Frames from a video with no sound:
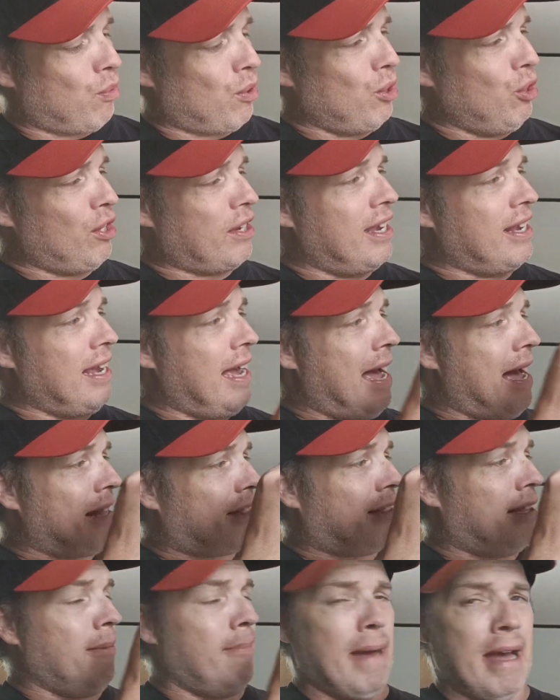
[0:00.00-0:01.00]
We're looking
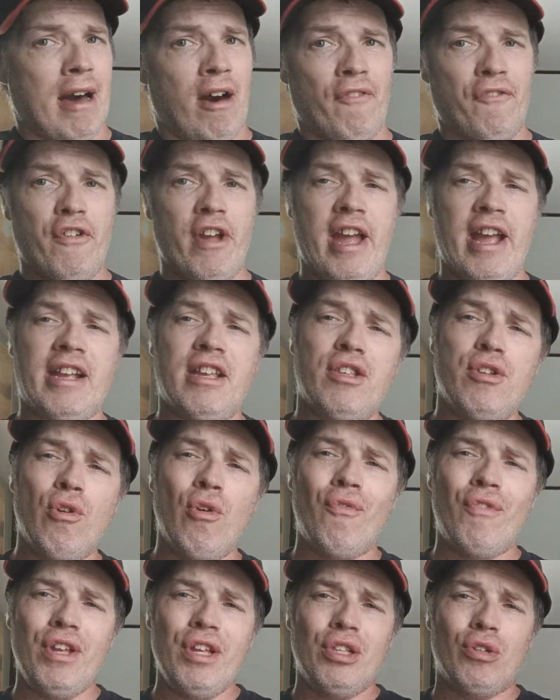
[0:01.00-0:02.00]
at the Baofeng
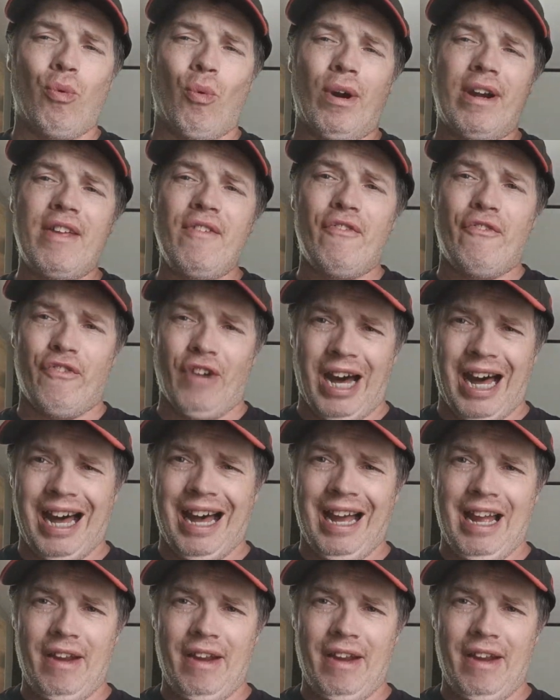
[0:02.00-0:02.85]
uv25.